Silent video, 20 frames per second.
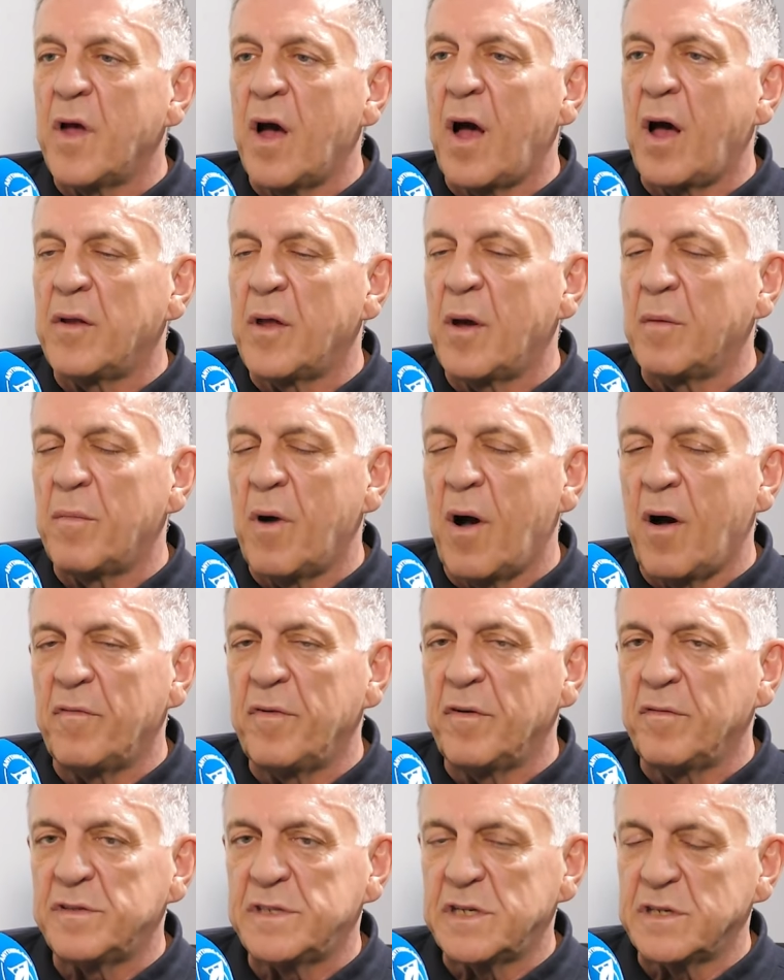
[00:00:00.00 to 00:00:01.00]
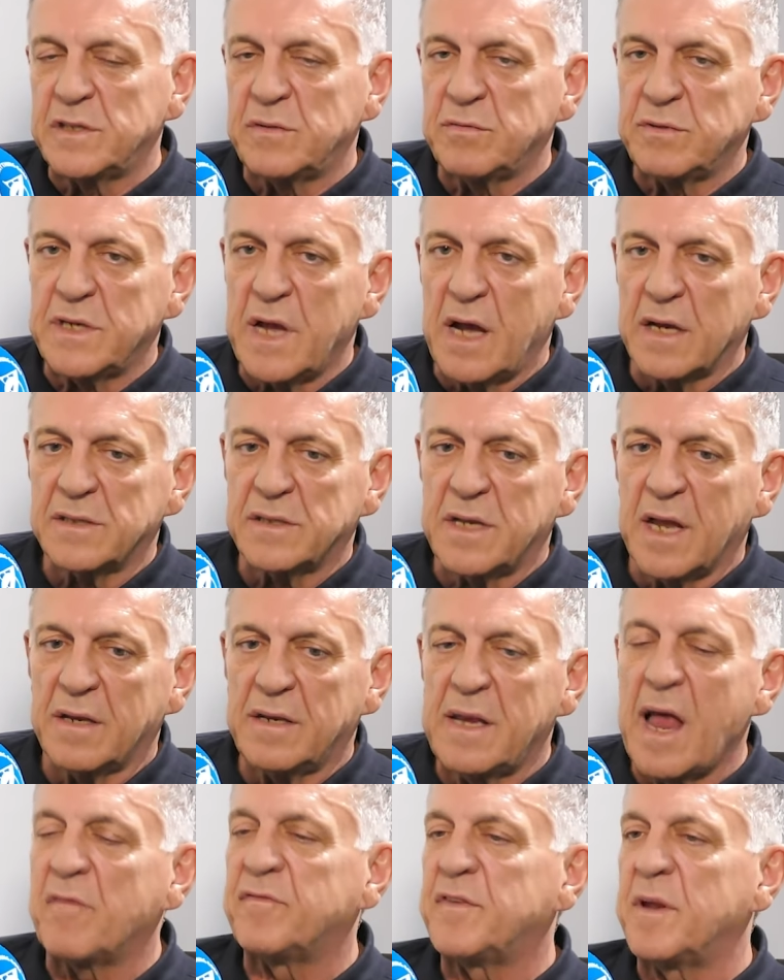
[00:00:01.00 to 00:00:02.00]
I know Marvin since he was youngster.
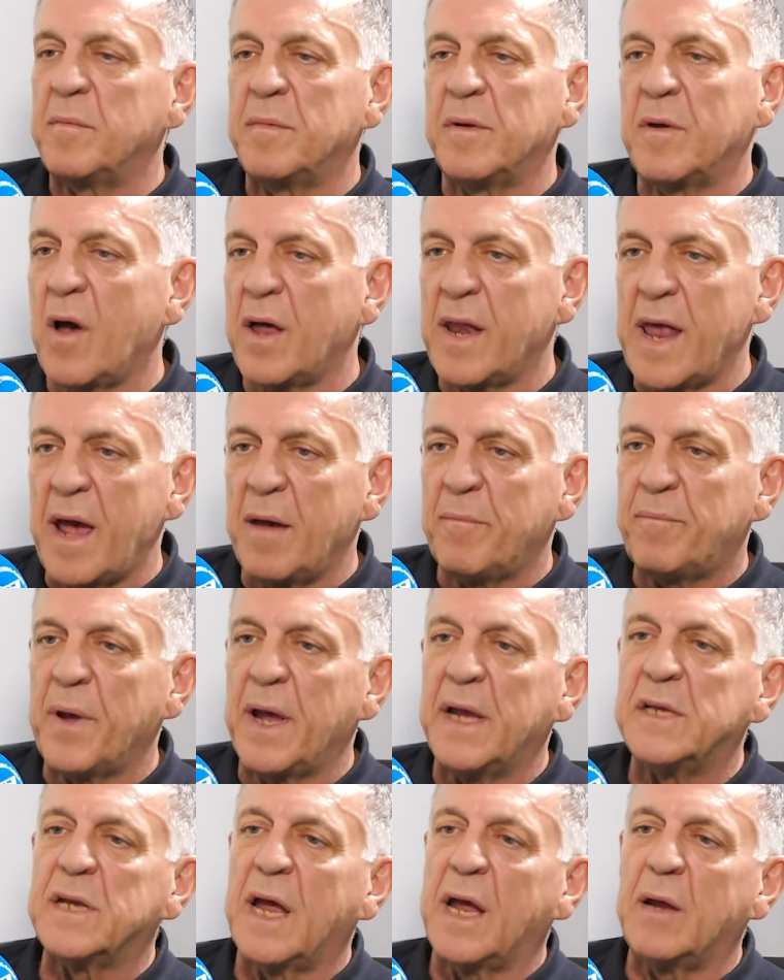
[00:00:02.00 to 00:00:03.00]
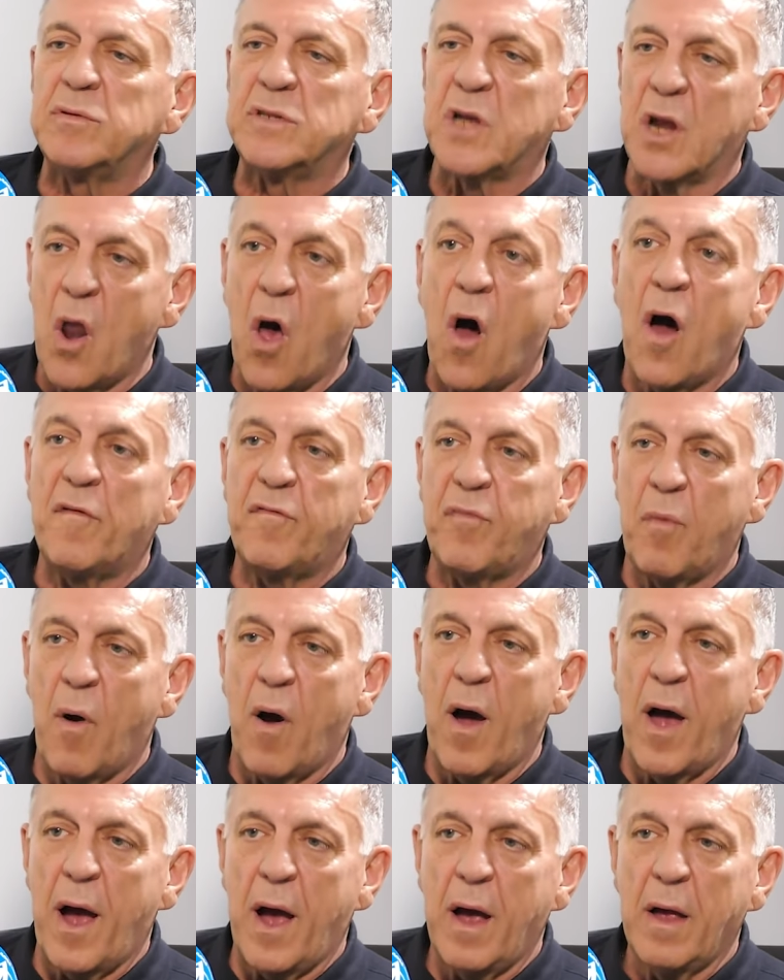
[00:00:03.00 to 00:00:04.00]
I've loved him like that, but he, he was a live
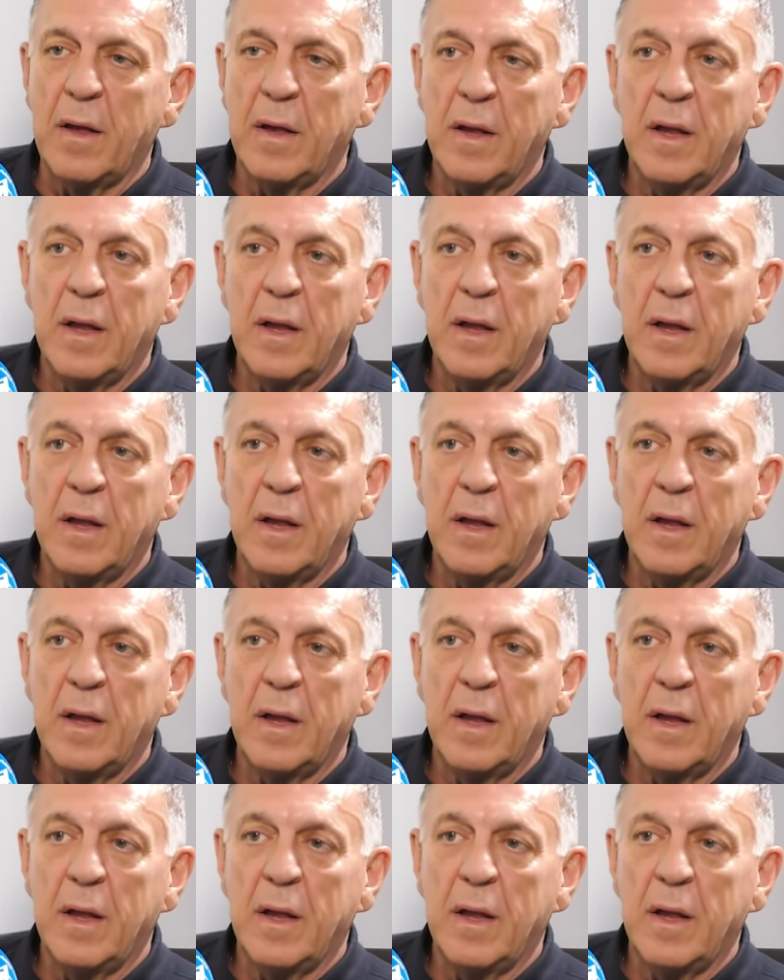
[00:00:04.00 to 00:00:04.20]
wire.